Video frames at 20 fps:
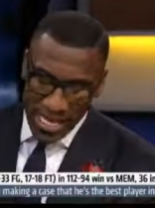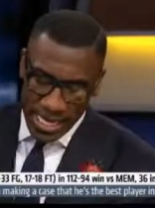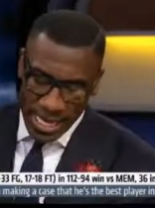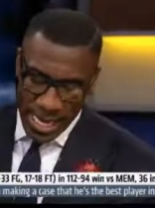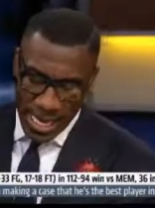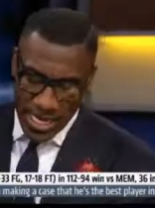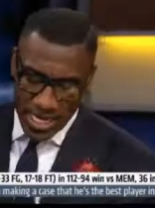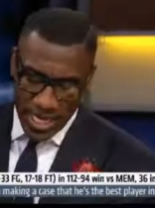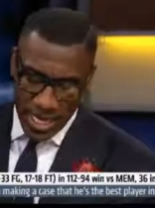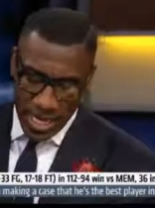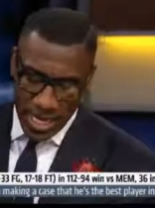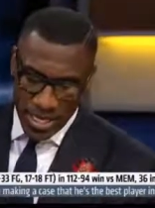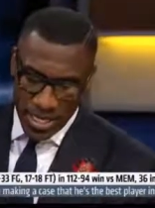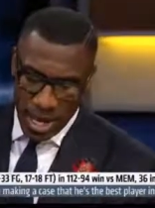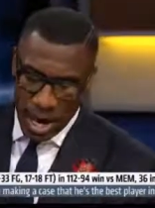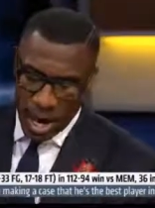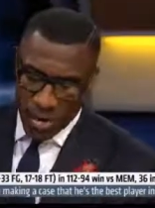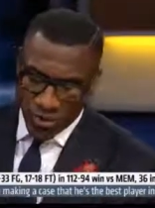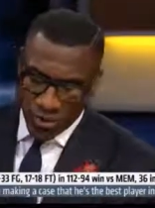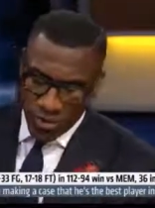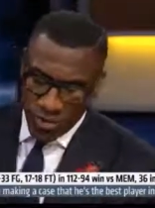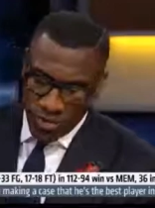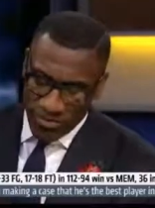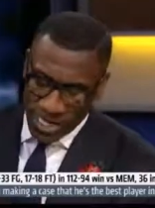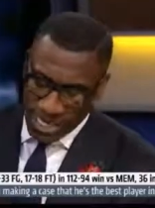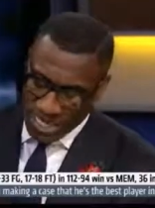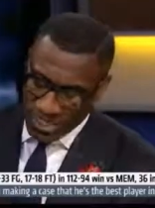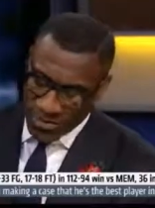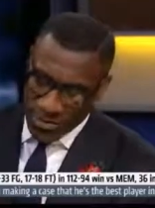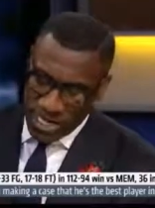And Austin
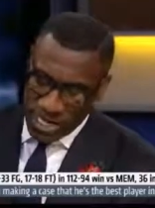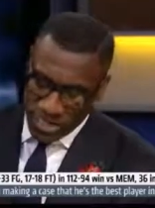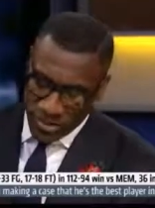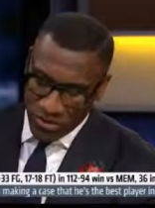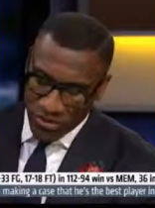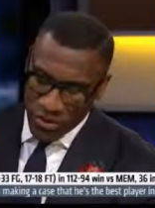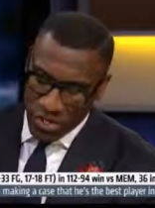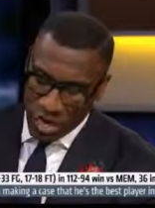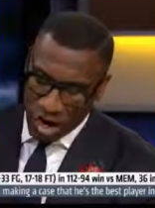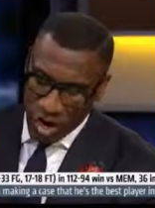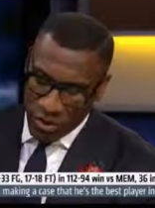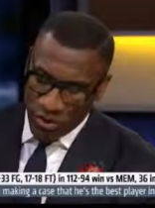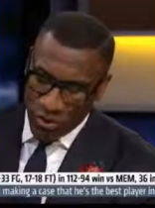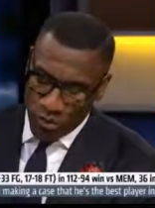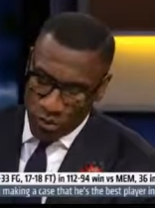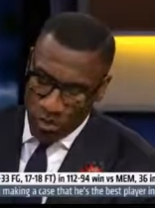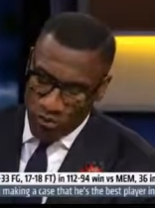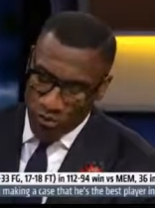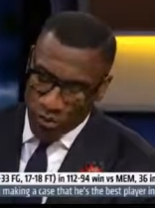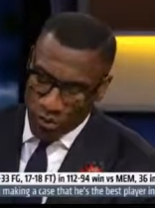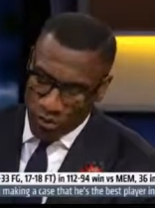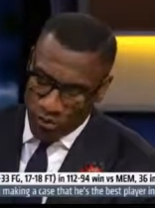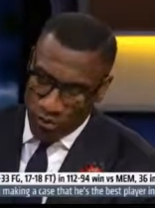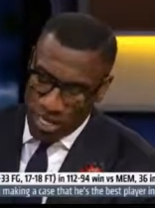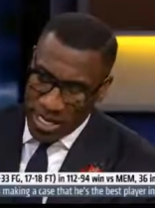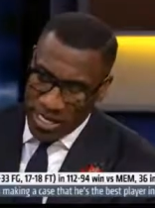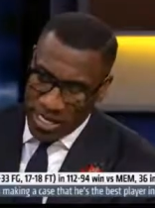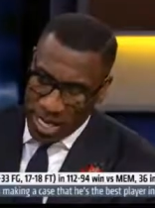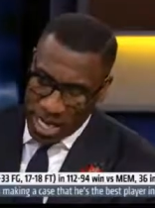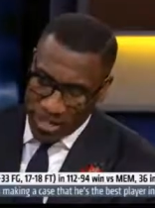Rivers, like you said, Austin Rivers has
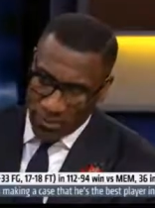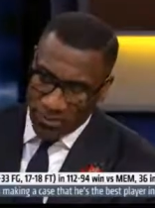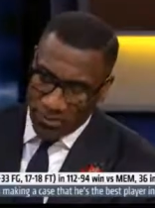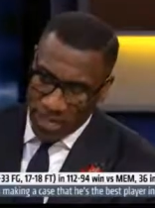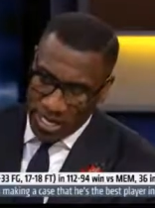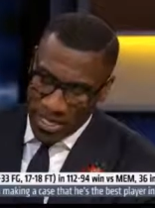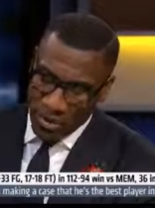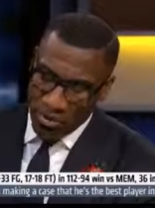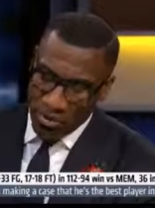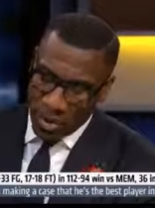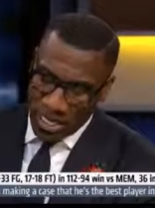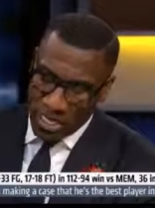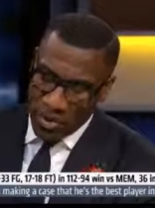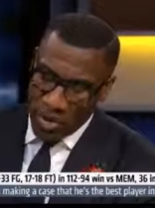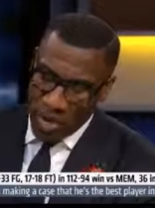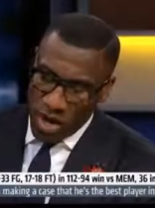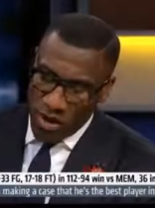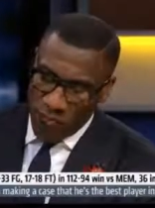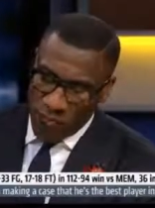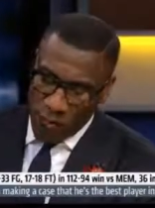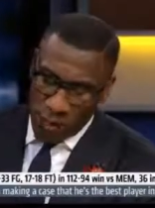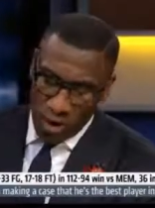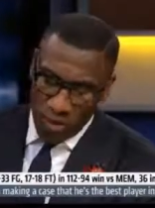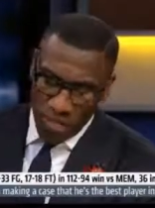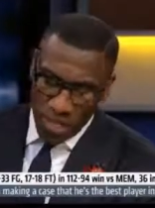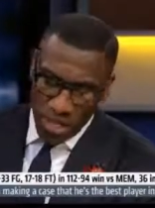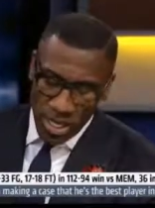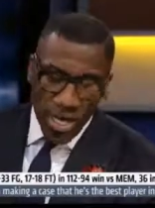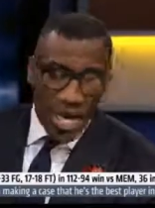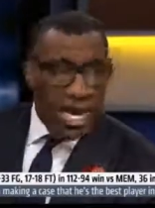played really well for
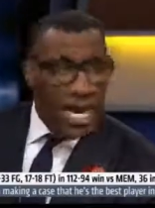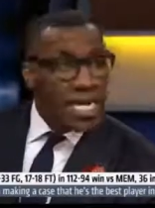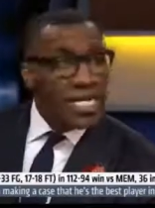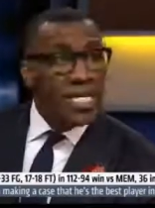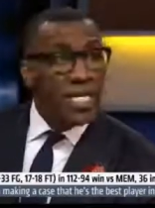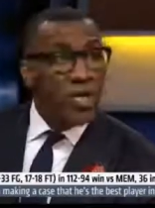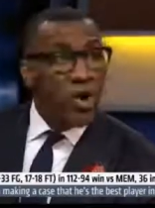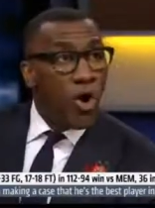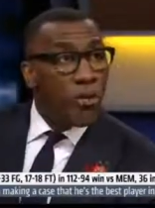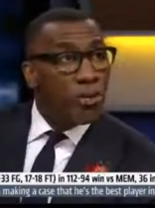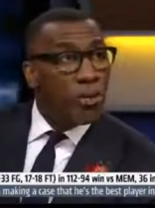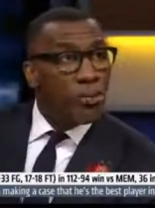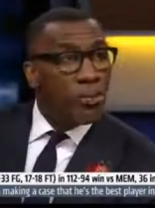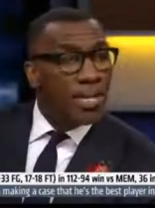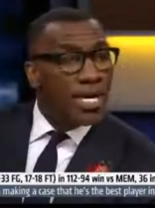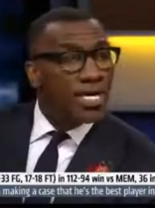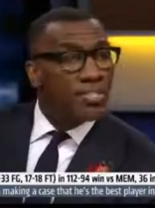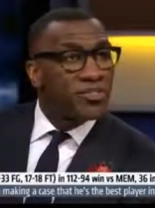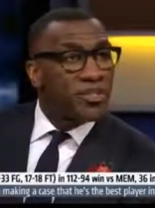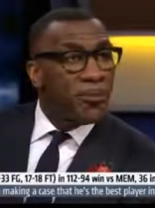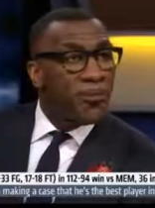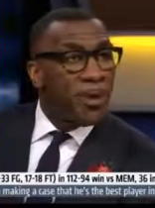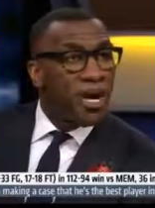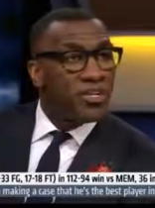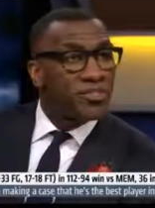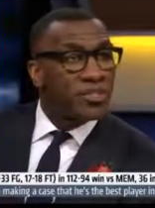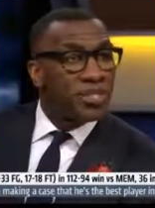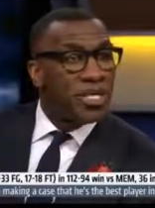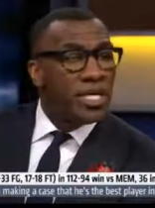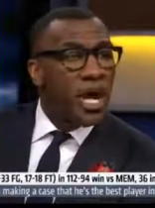him. Yeah. And he normally plays the
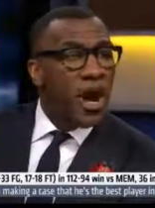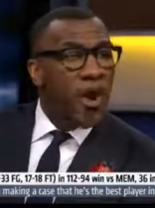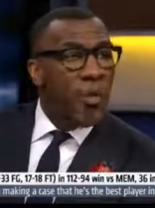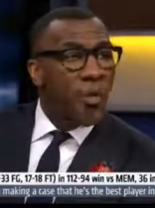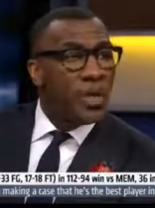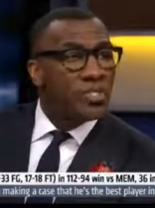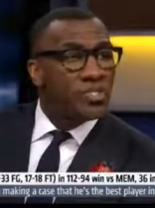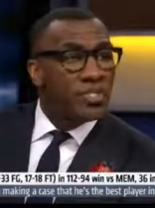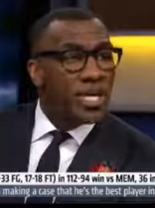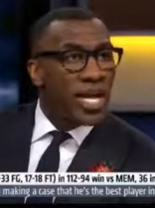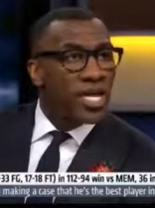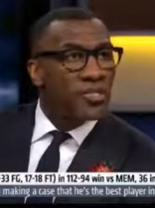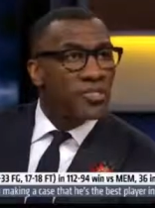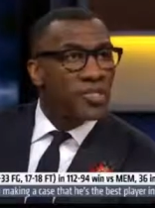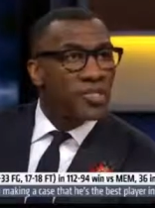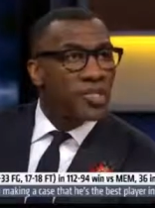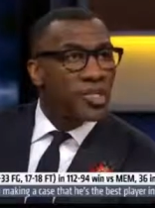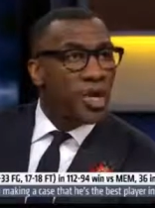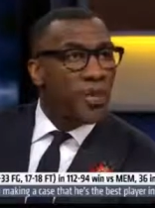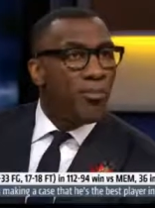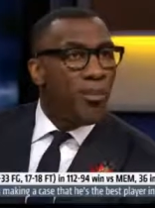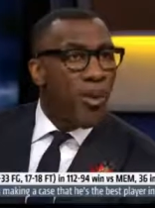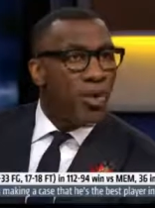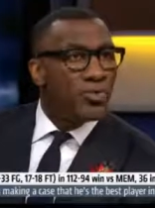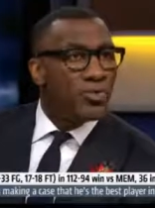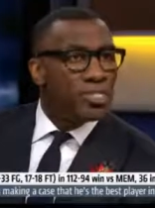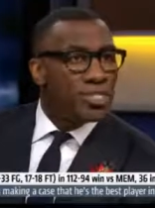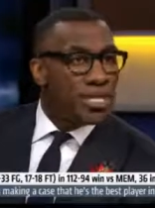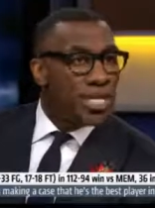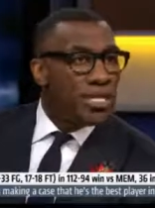best. He always takes the
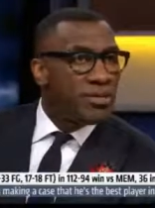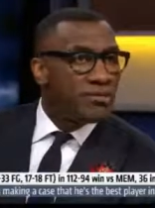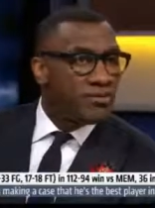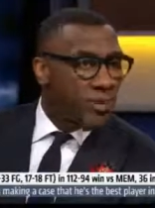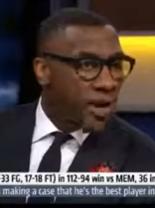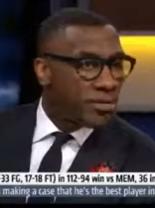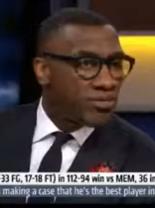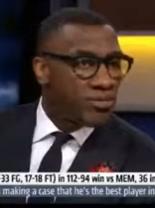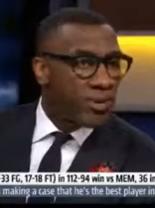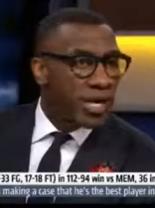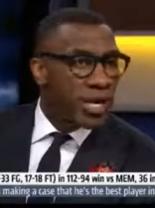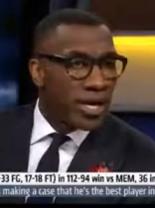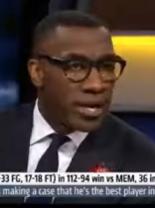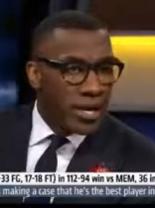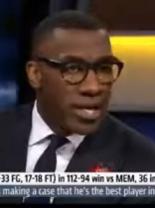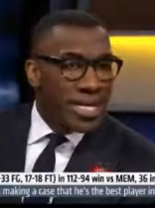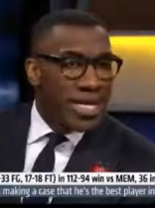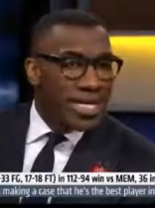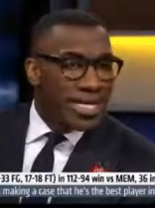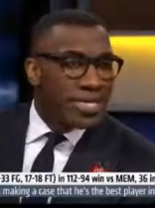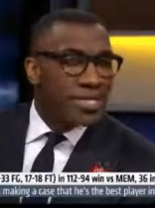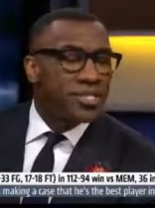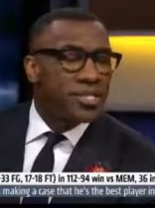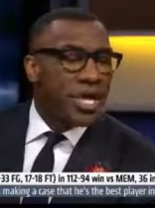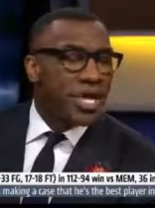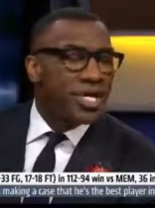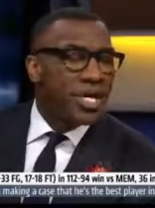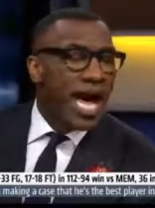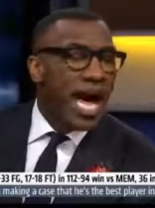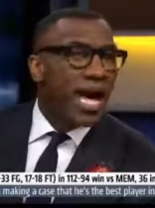opposing team's best player. Yeah. He's
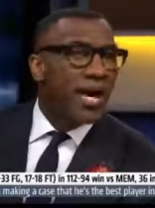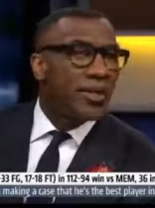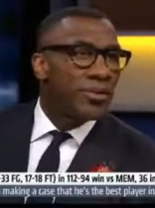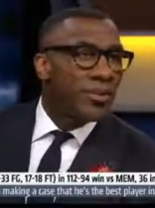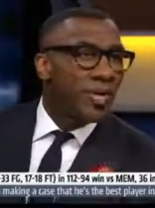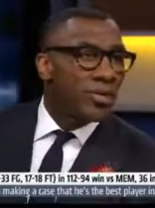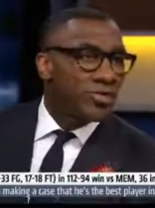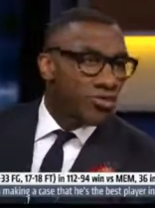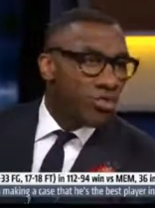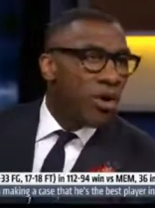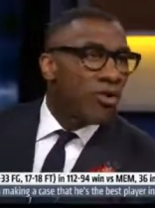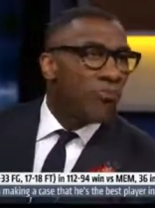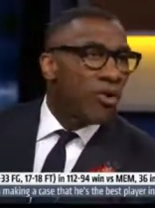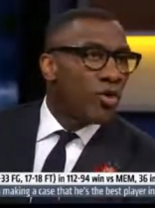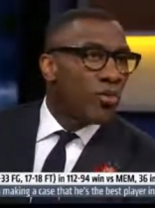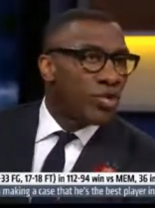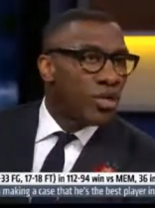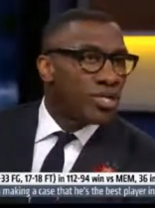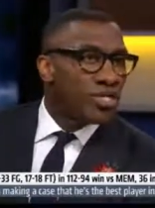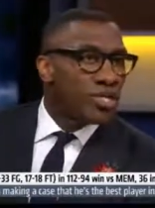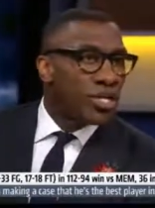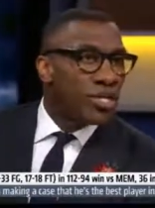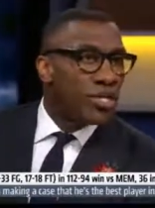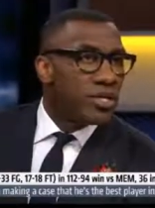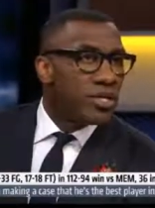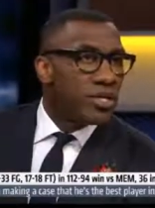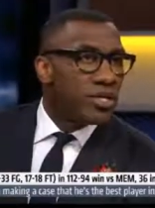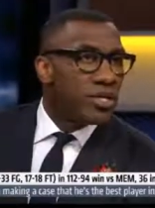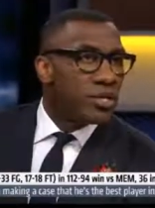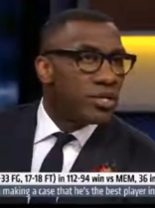their Trevor
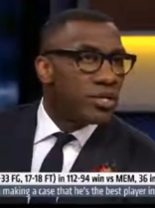Ariza.